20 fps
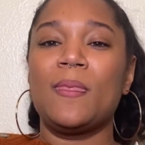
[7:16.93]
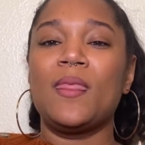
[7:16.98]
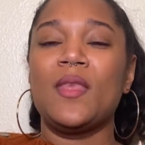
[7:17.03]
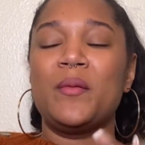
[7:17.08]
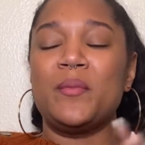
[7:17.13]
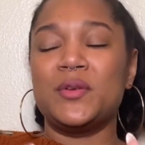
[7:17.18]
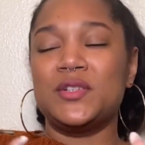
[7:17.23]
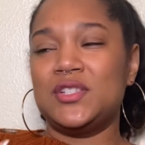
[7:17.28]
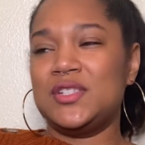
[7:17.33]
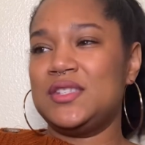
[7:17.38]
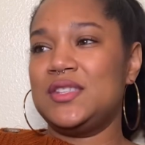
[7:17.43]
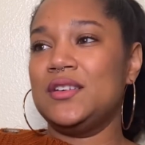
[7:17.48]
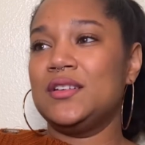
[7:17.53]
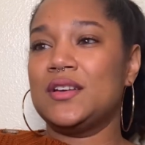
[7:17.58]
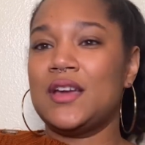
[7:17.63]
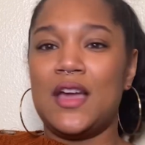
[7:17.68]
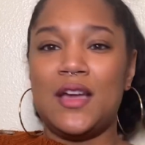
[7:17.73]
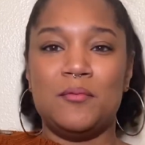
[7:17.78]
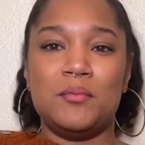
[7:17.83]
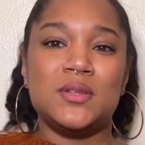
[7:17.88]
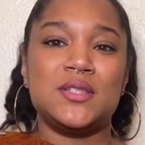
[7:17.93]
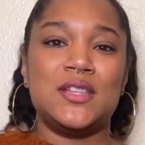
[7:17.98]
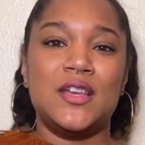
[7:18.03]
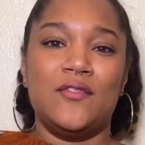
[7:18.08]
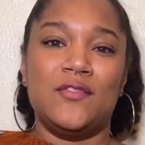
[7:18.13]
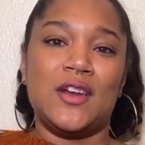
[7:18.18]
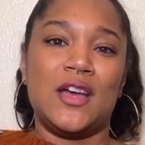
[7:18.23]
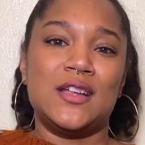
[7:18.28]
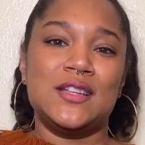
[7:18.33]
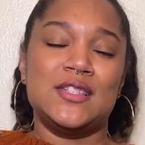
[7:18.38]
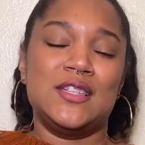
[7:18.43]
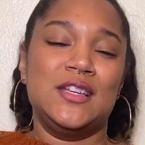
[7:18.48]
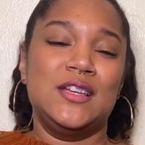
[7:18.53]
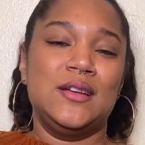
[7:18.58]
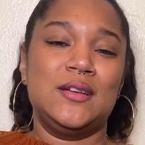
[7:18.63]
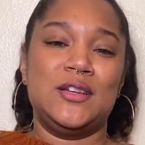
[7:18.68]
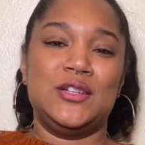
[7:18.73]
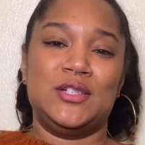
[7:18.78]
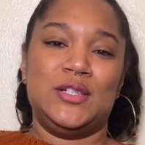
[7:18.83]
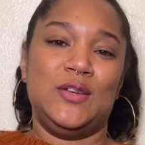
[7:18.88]
But she still gave him a 7 out of 10
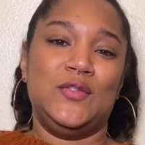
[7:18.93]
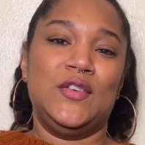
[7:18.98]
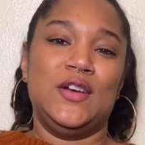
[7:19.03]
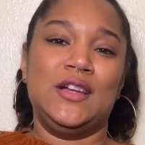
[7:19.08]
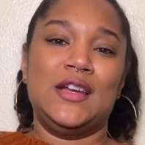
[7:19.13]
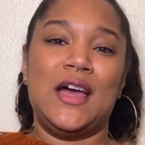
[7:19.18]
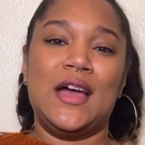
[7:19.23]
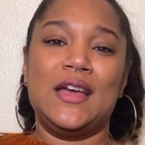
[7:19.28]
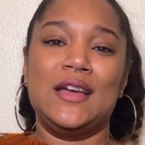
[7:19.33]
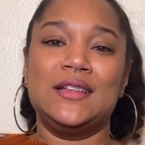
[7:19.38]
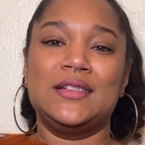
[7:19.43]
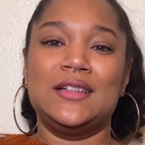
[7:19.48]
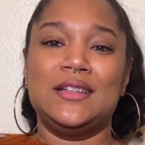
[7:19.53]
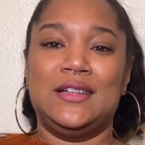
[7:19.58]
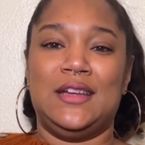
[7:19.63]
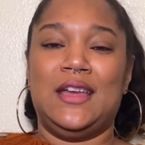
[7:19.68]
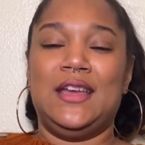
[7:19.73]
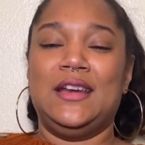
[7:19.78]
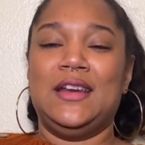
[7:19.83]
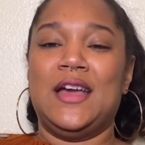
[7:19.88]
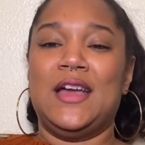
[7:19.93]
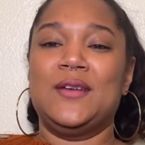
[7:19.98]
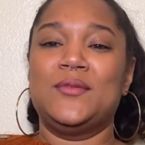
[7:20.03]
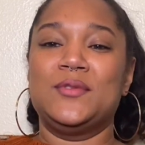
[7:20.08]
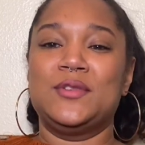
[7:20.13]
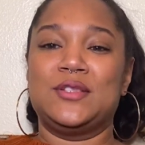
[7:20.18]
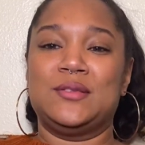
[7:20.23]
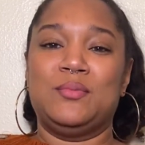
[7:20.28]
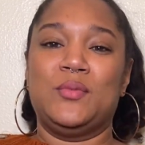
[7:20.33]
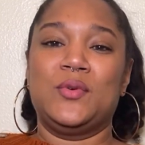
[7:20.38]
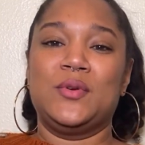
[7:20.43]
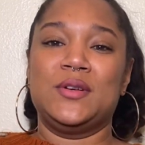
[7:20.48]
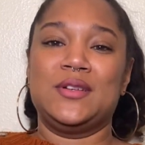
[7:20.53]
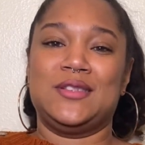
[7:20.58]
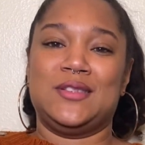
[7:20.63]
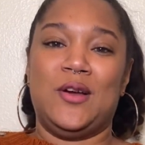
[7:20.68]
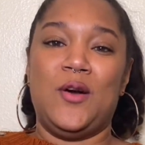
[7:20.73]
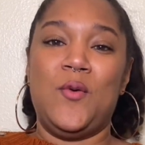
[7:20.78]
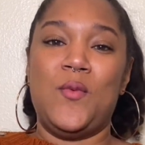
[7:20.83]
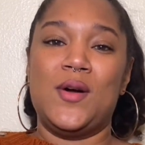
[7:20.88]
because she felt like the date night was more
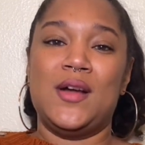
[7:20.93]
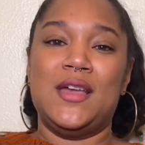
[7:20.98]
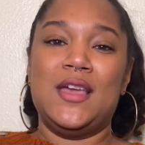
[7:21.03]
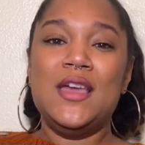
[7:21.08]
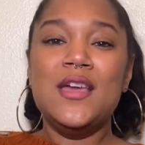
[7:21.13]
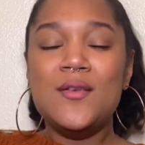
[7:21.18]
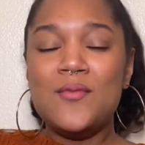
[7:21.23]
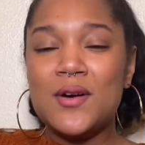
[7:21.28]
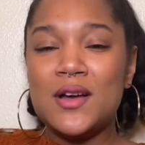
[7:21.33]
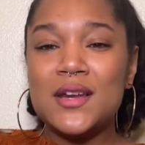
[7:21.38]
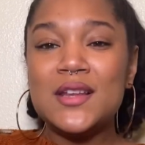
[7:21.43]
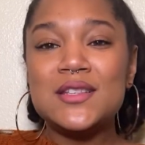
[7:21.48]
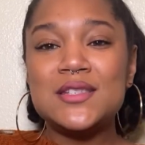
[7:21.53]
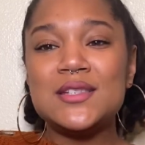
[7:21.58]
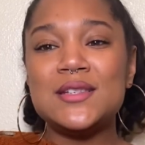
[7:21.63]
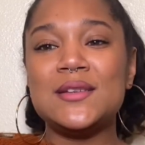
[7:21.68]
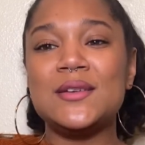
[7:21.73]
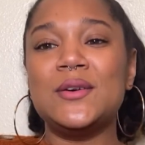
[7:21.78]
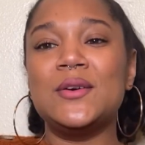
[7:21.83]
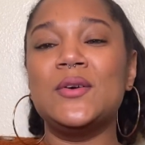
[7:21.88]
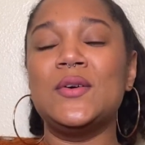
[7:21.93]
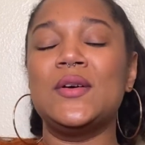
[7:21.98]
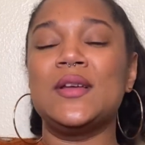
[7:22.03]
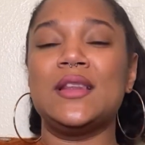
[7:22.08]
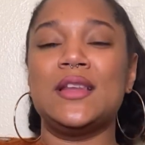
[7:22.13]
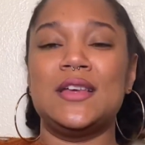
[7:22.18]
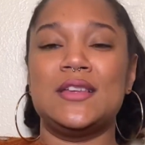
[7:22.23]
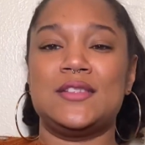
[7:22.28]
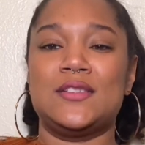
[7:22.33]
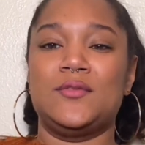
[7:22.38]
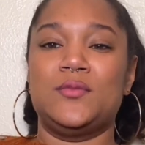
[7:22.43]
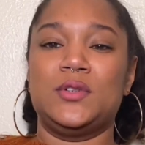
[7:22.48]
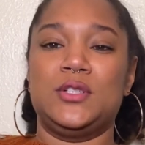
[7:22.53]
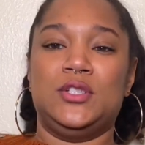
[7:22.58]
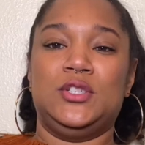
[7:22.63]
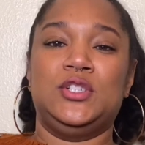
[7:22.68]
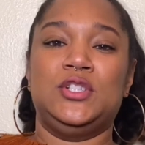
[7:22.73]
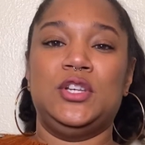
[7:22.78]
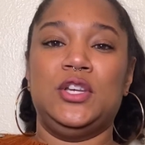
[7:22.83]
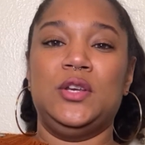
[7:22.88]
so what he wanted to do and less of
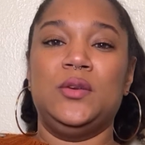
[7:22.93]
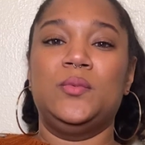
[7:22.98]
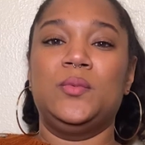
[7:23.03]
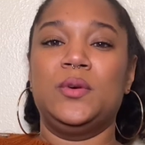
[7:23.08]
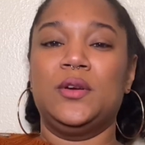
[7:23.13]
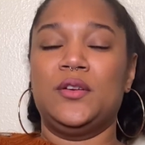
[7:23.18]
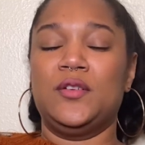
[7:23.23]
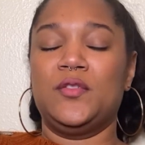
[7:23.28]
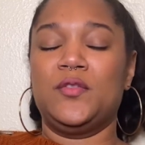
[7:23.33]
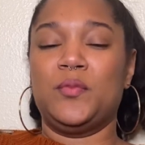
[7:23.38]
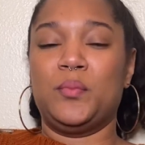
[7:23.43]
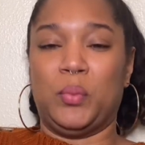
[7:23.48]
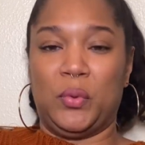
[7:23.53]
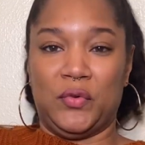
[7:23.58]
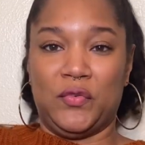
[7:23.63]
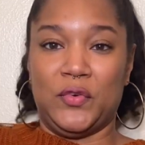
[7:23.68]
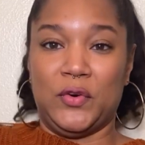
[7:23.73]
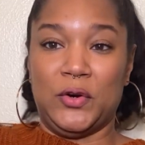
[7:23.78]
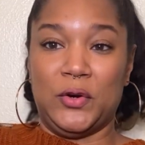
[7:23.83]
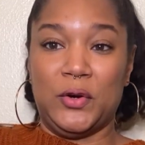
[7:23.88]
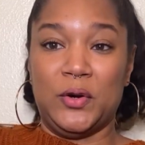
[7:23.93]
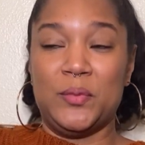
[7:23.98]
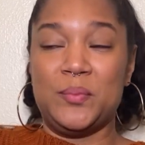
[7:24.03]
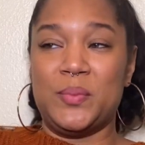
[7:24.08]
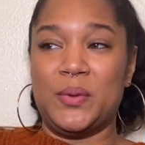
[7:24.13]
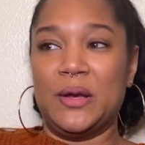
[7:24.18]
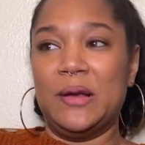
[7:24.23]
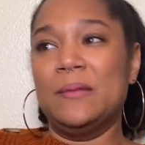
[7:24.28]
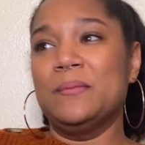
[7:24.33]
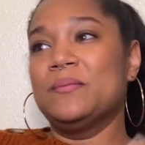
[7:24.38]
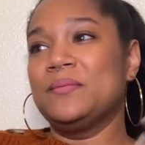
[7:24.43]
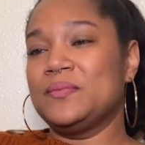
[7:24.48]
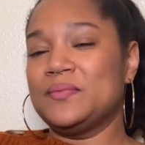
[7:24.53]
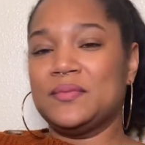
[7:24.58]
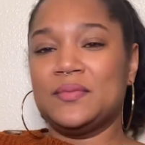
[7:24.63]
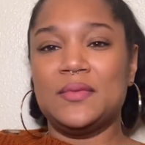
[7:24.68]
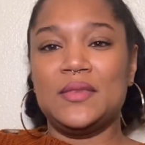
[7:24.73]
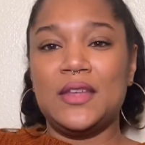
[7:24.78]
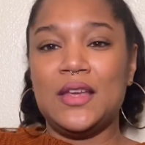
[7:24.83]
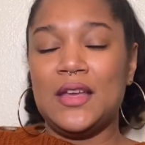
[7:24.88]
what she would have preferred. But
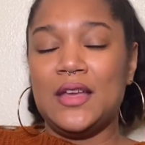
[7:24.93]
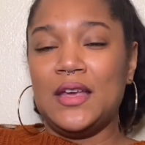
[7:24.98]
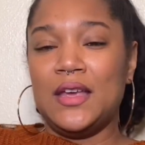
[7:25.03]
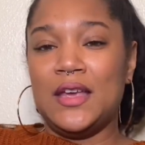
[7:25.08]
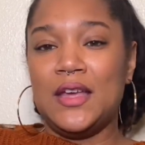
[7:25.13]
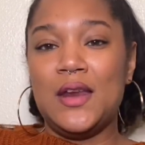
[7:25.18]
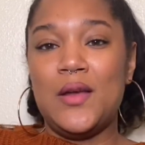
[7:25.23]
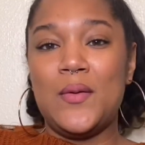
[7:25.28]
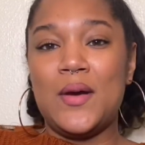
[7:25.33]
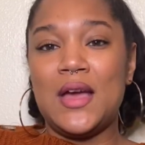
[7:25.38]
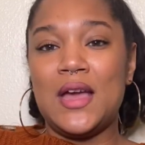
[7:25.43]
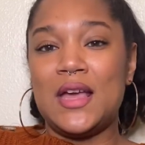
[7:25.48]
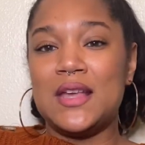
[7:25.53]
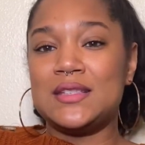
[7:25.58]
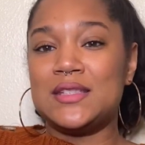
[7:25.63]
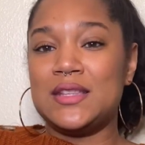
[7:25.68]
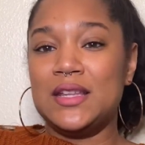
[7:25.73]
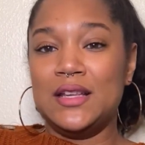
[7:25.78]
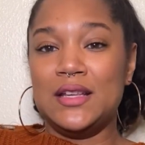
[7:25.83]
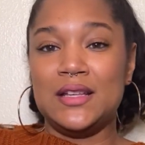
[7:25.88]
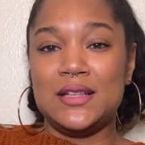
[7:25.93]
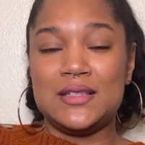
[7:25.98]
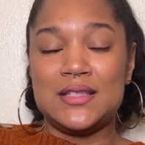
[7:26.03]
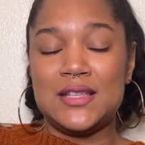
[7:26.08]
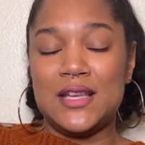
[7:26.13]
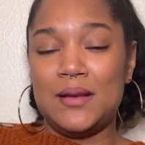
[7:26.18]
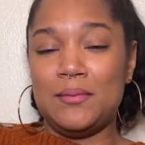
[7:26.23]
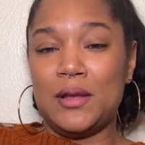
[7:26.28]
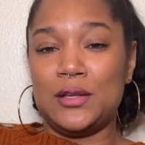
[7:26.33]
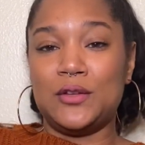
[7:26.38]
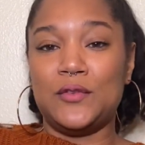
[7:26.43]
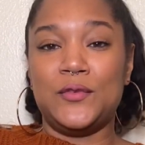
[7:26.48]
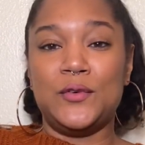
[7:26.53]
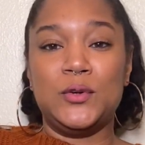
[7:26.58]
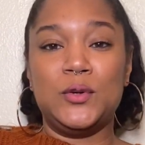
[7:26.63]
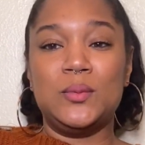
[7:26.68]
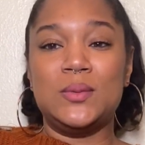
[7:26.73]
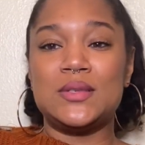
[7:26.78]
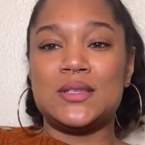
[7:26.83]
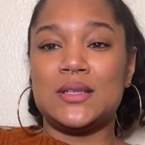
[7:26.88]
anyway, it still seemed like the
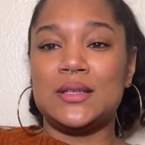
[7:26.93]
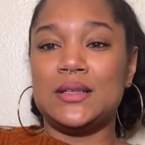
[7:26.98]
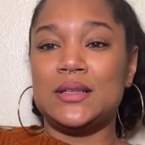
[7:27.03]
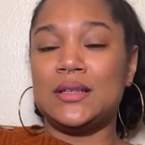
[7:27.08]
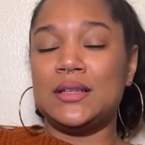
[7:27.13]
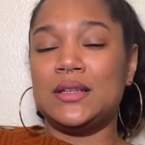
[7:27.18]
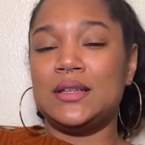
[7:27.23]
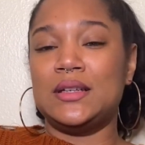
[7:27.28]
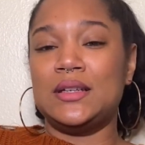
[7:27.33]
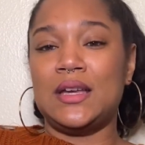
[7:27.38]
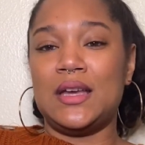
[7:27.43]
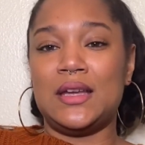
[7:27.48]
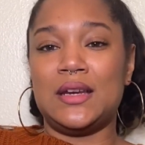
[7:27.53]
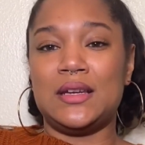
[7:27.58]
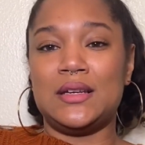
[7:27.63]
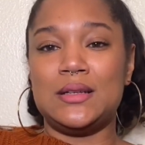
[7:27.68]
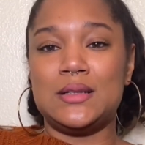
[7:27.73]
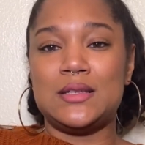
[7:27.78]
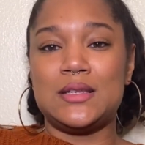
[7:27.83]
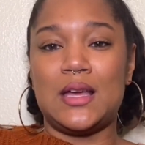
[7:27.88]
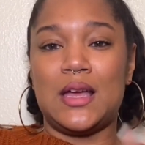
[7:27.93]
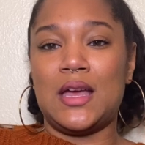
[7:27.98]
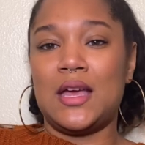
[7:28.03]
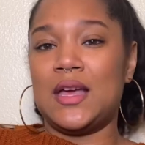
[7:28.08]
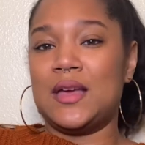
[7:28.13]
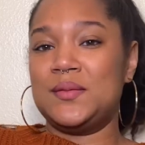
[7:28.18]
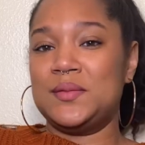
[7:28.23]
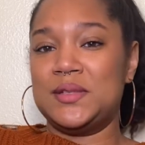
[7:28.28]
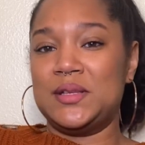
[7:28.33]
food was good, had a good time.